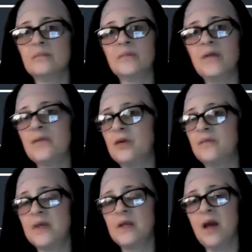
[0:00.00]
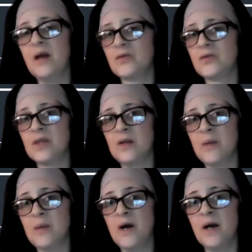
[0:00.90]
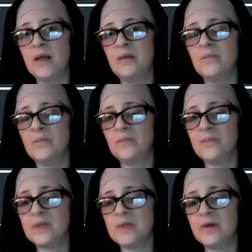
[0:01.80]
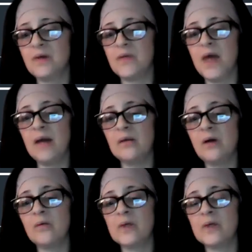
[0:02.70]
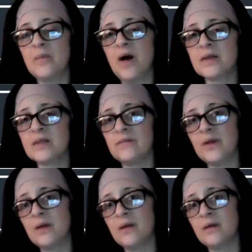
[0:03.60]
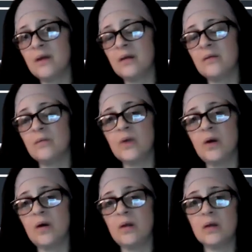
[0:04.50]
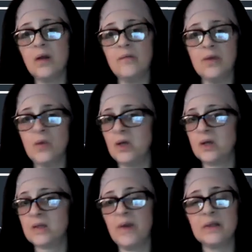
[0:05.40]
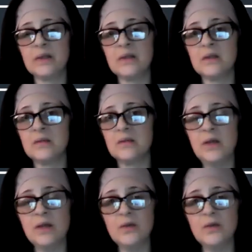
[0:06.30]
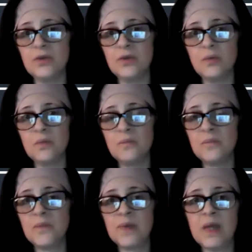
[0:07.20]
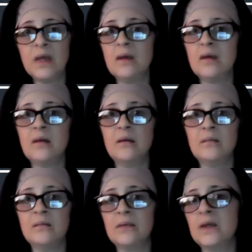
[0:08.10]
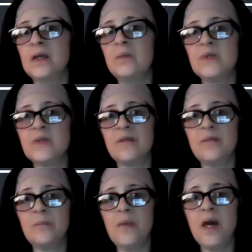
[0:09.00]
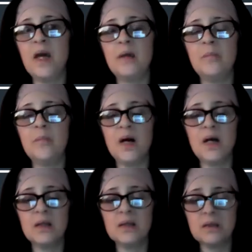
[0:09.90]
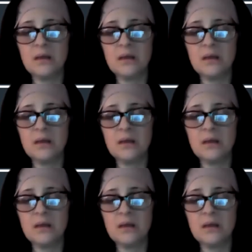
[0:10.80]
level of the estrogen in my body. So that, along with the tamoxifen, everyone expected it to keep the stuff at bay, but